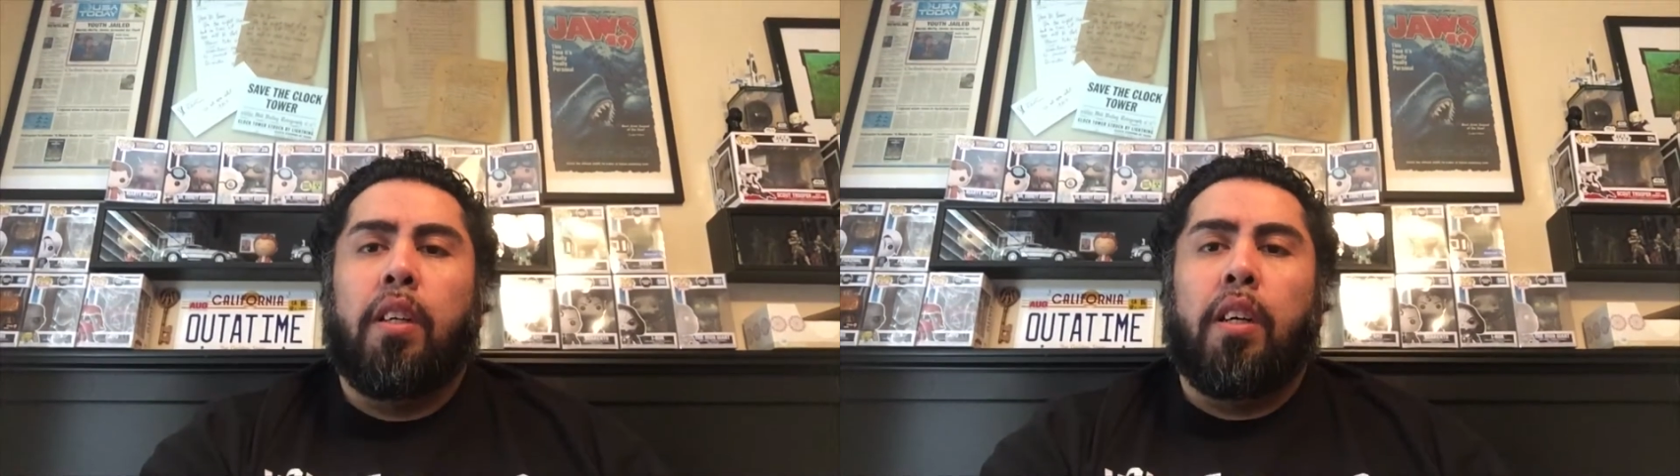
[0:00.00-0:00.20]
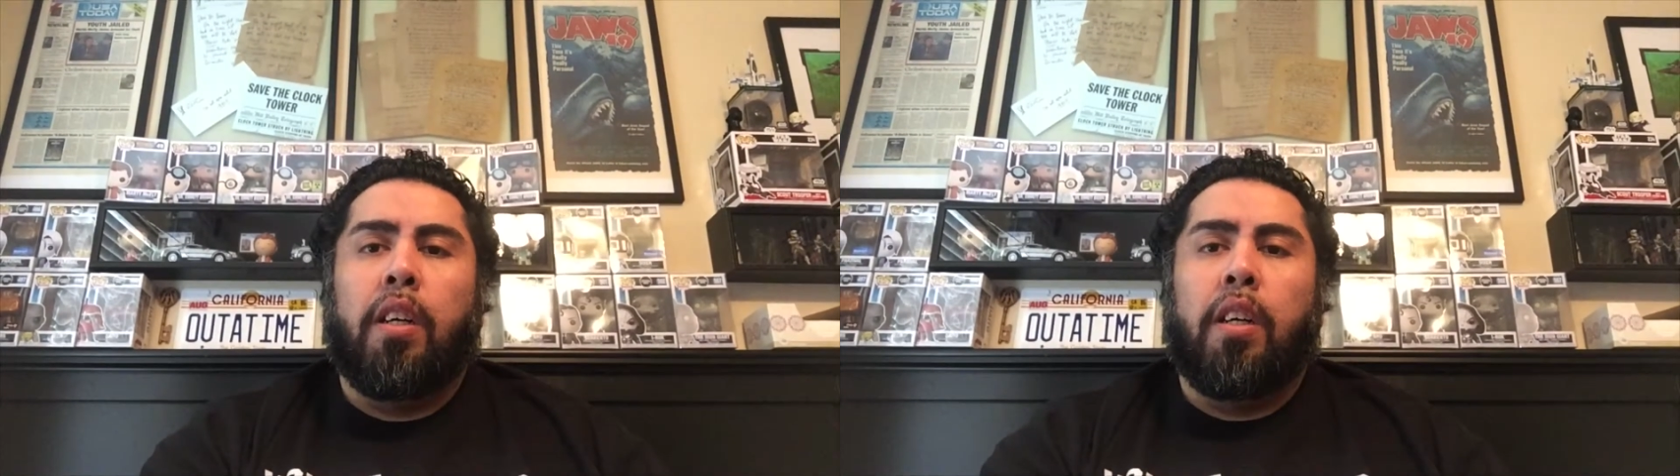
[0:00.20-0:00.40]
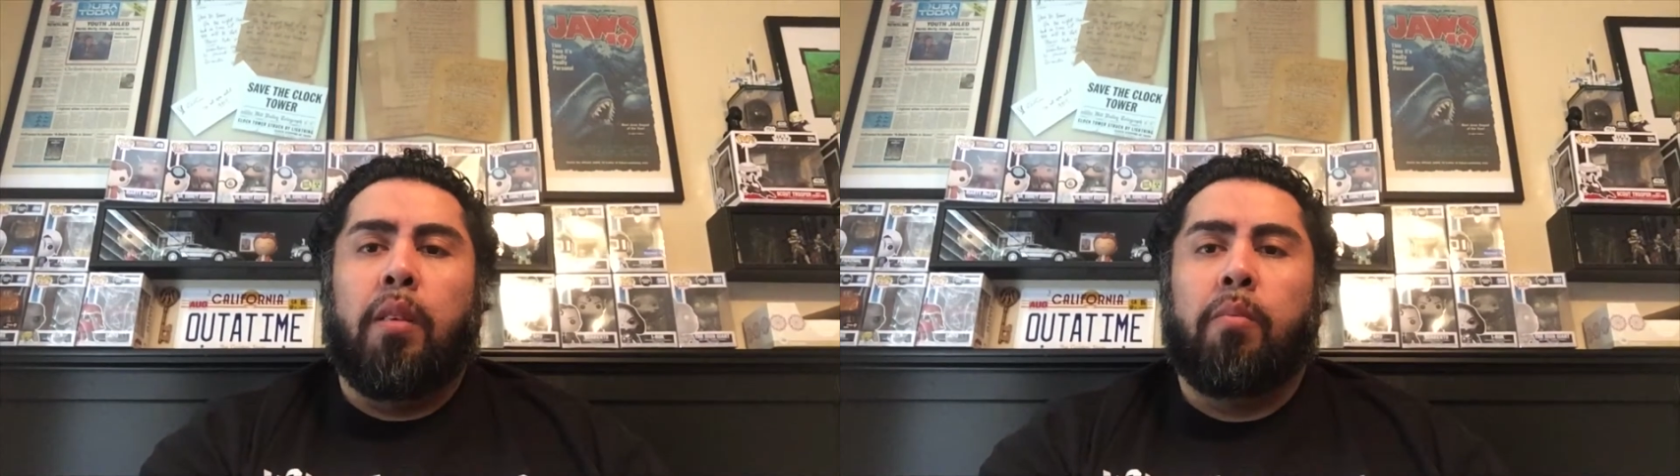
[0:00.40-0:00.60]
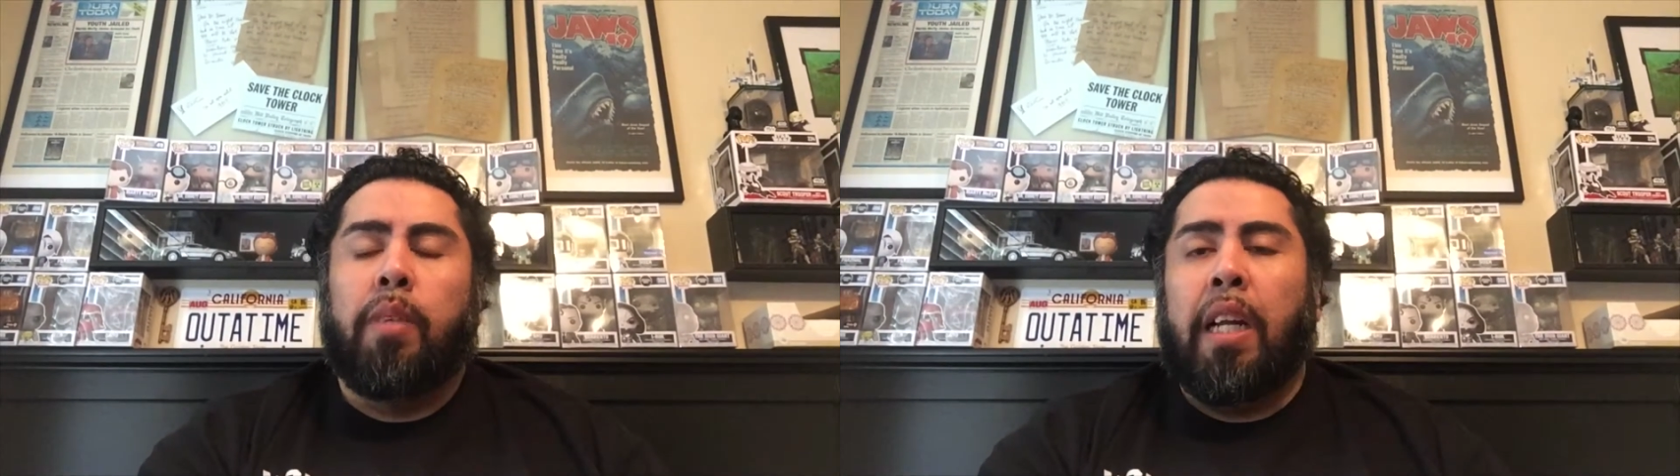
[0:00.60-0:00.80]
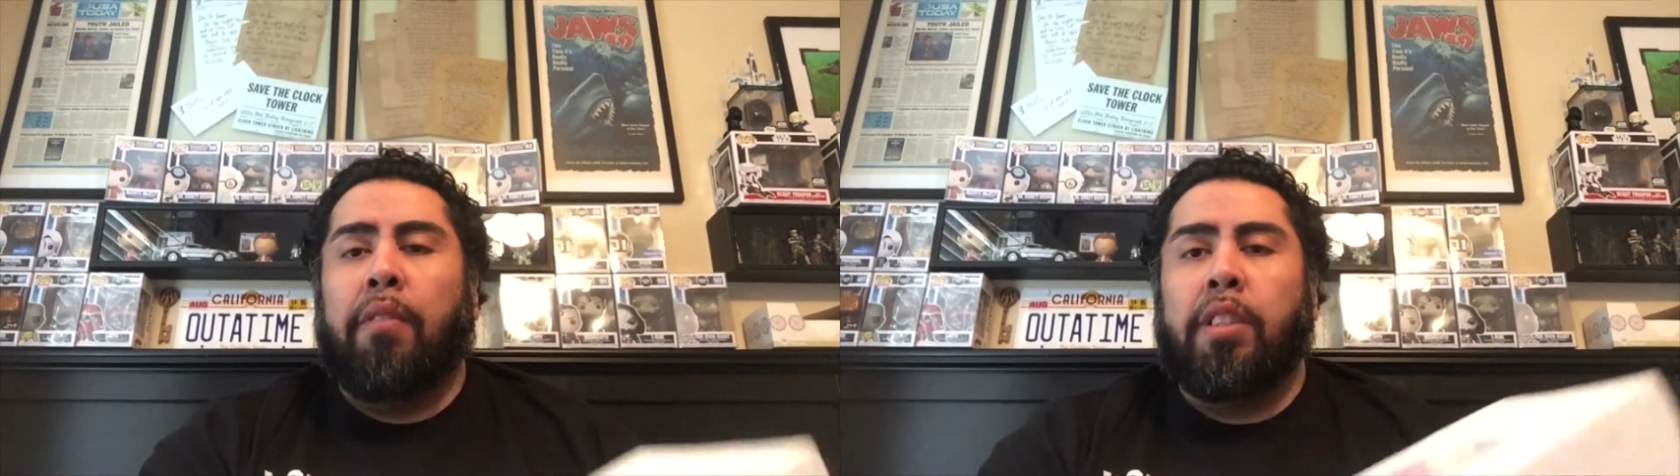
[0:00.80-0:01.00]

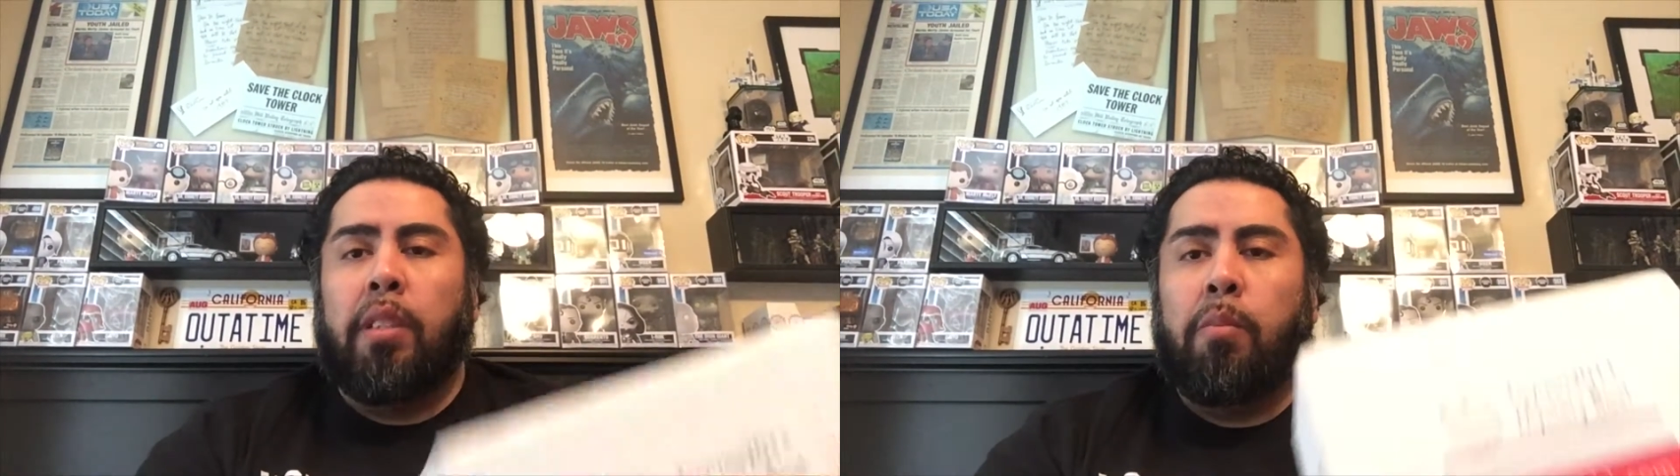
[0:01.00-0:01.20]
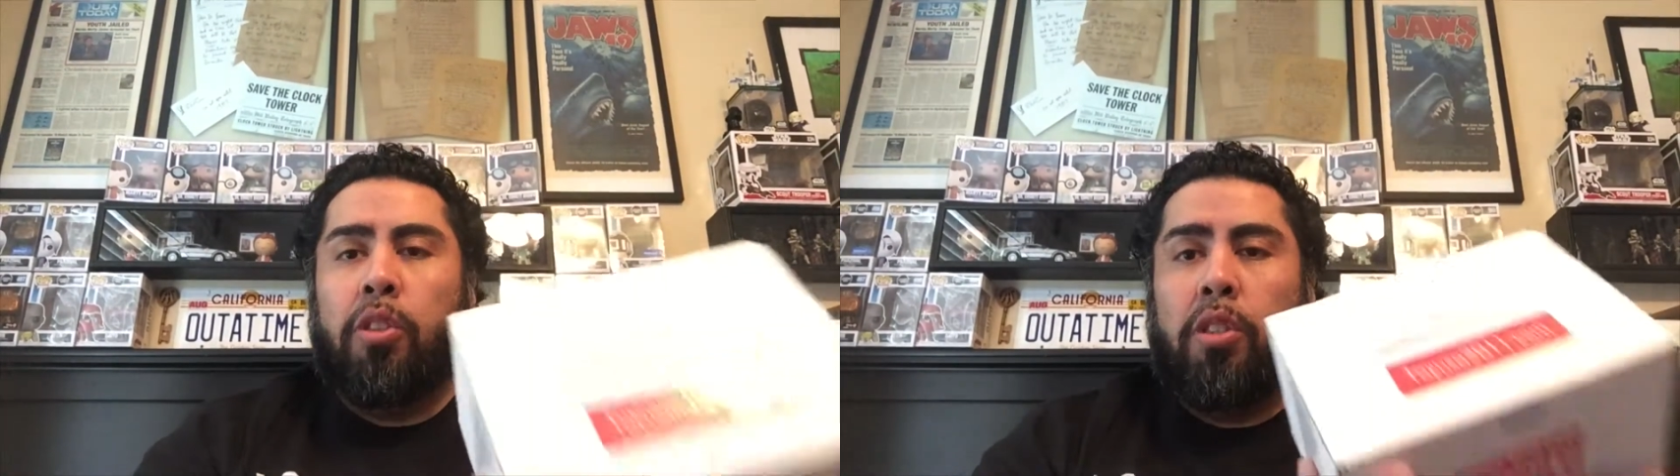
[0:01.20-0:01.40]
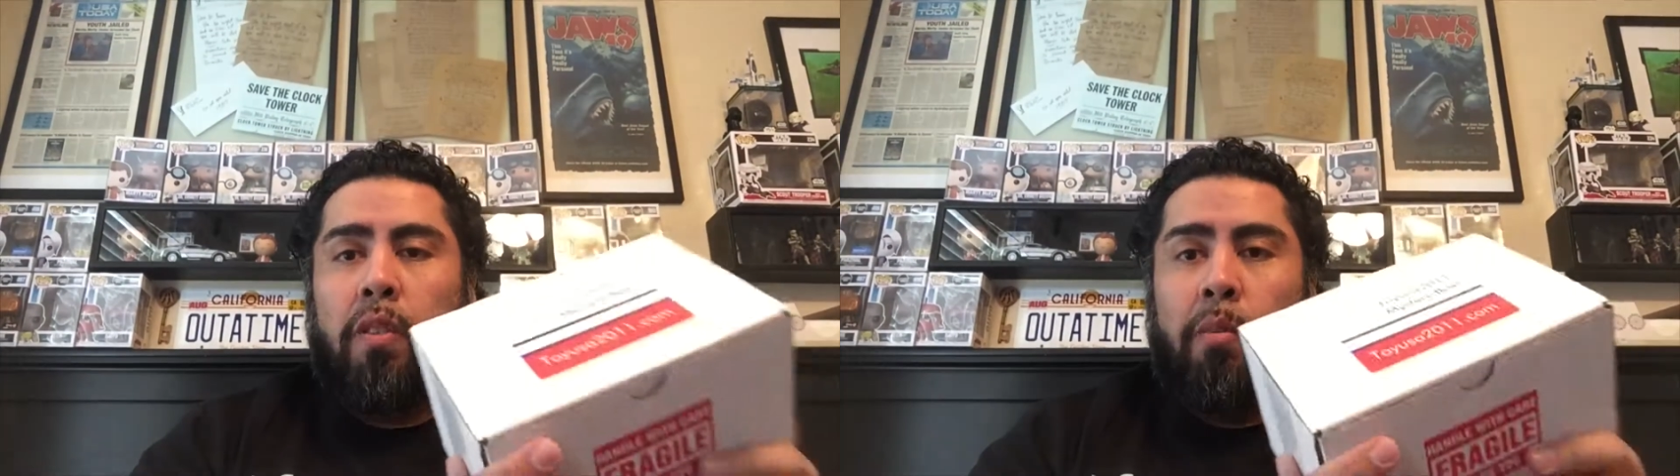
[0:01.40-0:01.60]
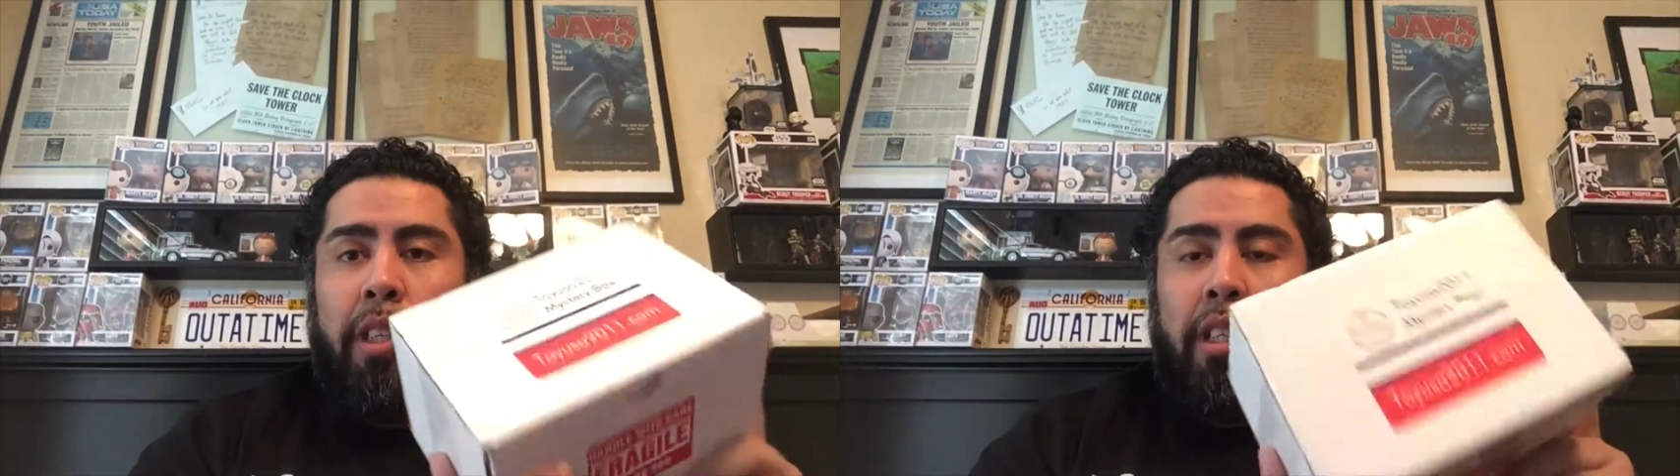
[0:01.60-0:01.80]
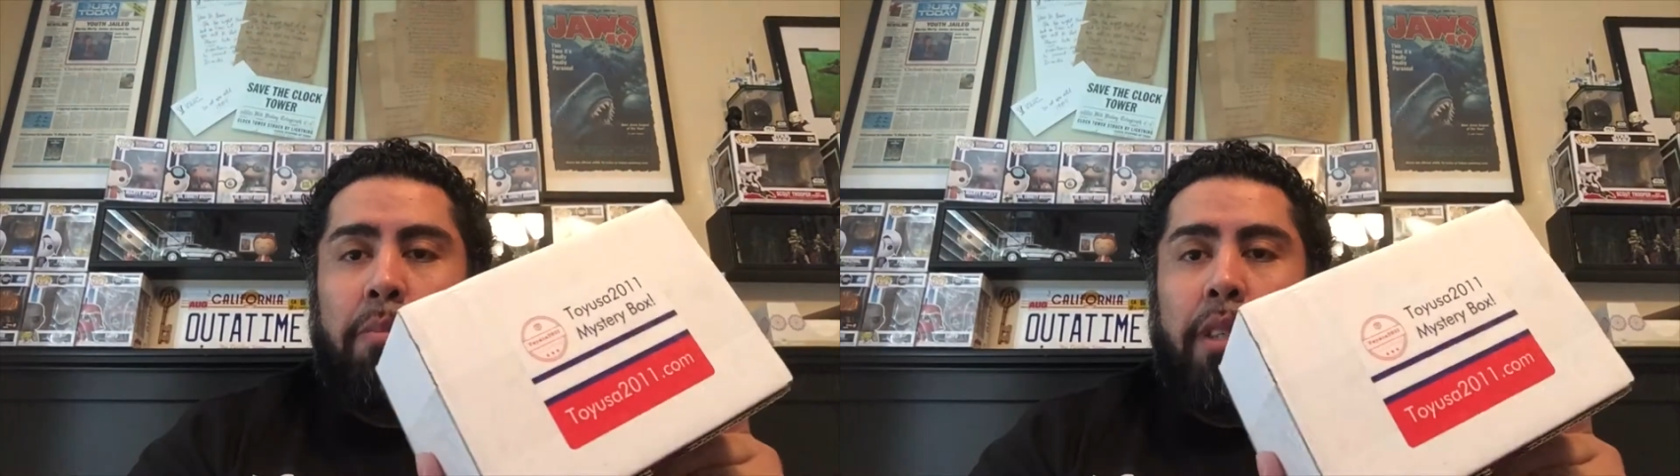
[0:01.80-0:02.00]
But obviously most of them
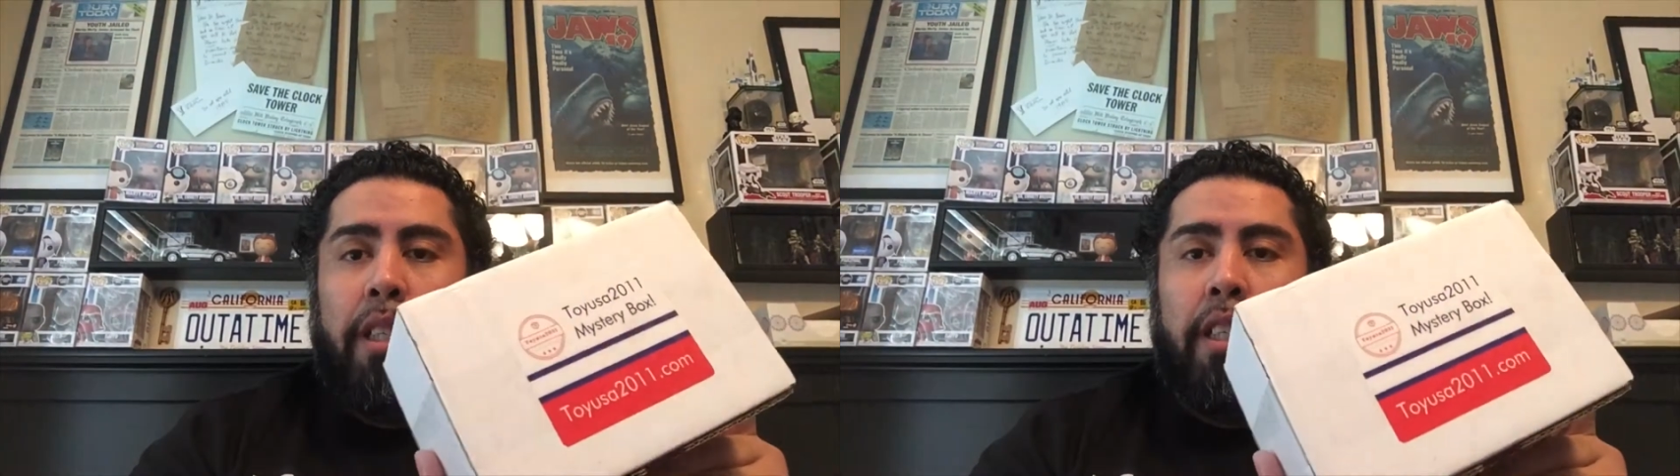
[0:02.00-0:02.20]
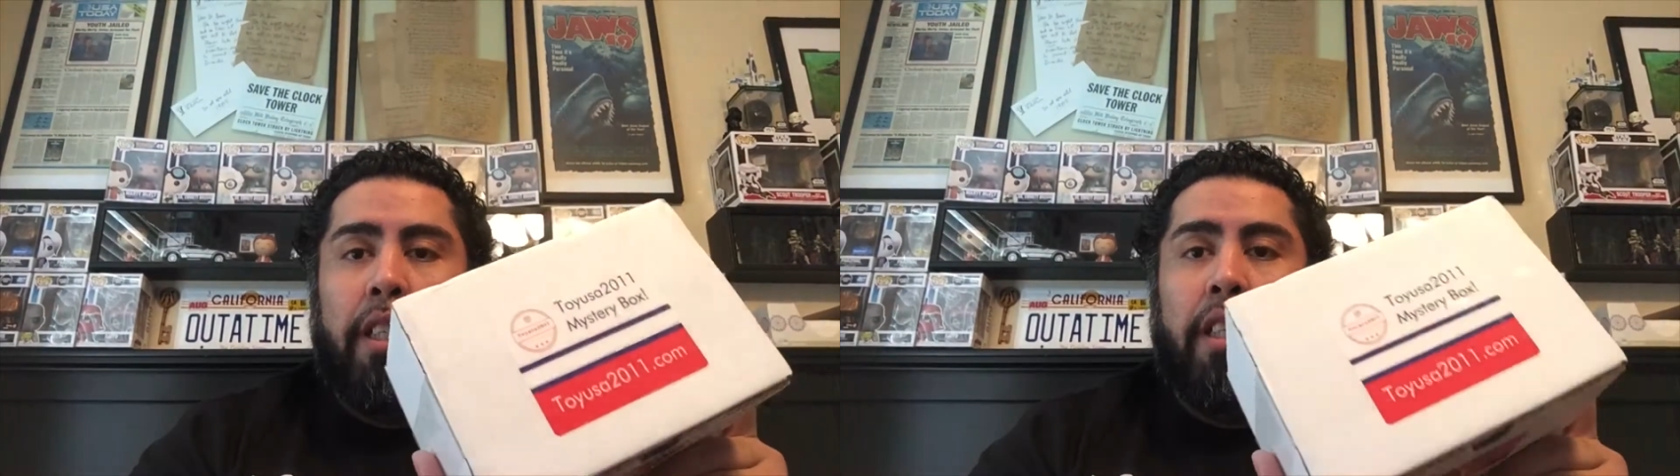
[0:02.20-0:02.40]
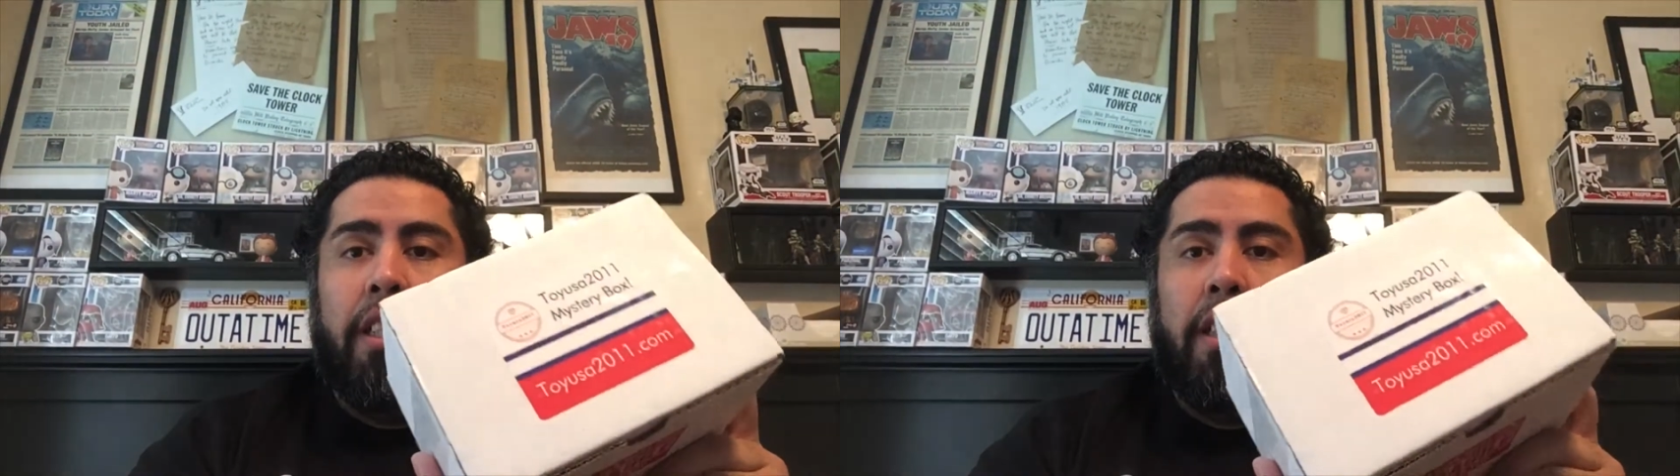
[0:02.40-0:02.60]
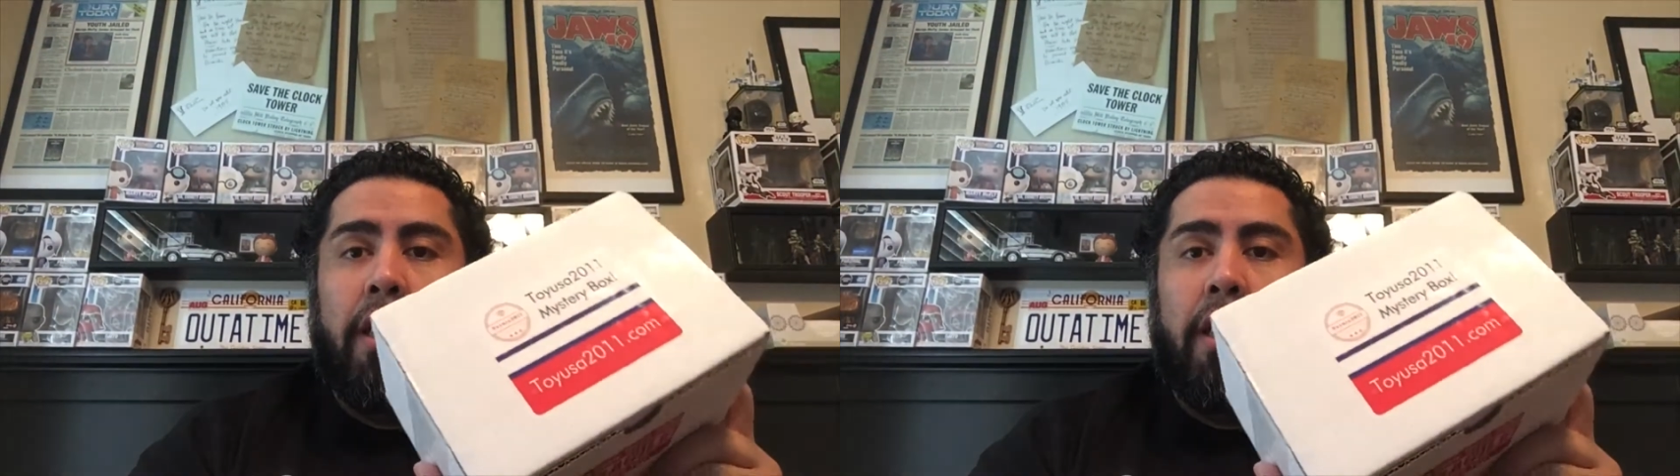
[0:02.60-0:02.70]
are going to be